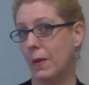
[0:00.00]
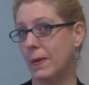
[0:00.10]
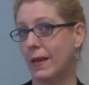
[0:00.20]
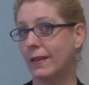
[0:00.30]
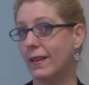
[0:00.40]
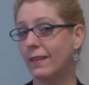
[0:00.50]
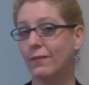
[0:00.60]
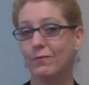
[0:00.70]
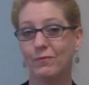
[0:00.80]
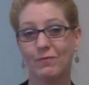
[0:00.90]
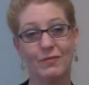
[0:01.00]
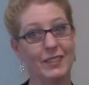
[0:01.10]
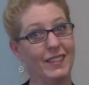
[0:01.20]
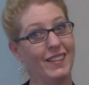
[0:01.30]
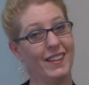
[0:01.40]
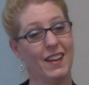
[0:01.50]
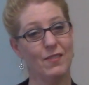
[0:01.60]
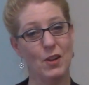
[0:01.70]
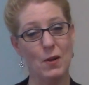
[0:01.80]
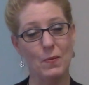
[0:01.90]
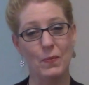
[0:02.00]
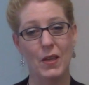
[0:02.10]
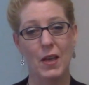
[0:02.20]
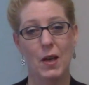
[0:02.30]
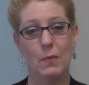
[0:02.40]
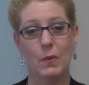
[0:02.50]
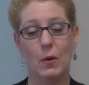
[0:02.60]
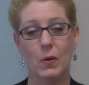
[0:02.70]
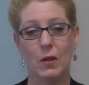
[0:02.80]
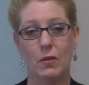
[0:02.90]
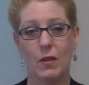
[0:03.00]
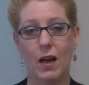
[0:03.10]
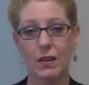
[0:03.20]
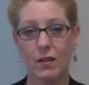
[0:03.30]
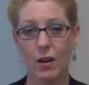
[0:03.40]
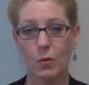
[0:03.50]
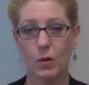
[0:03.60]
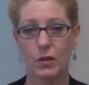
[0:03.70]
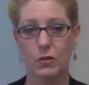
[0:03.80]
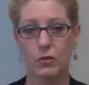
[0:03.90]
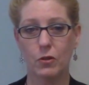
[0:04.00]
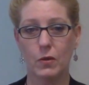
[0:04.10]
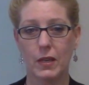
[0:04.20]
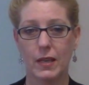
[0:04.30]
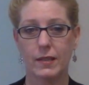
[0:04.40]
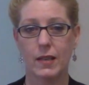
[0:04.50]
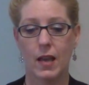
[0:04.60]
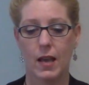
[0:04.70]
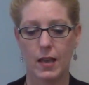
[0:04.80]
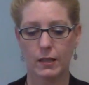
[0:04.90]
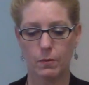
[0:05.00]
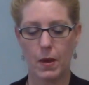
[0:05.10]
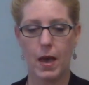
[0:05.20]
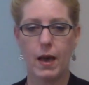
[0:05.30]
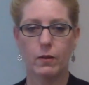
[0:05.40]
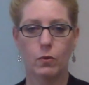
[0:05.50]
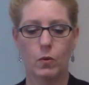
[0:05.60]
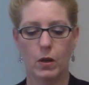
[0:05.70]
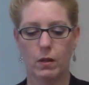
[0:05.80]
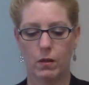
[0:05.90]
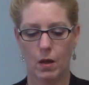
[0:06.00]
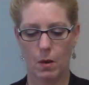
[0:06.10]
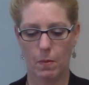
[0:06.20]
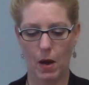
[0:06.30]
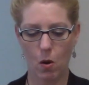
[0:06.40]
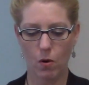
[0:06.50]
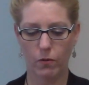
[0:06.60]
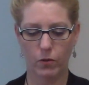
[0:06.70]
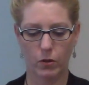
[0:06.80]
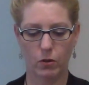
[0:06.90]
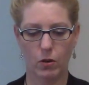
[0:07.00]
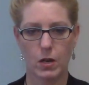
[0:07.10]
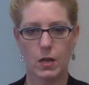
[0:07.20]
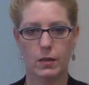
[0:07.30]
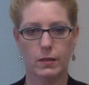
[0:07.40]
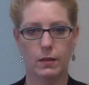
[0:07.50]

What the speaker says: maybe I did, you never know. But with On Guard, what you're doing is it's packed with powerful ingredients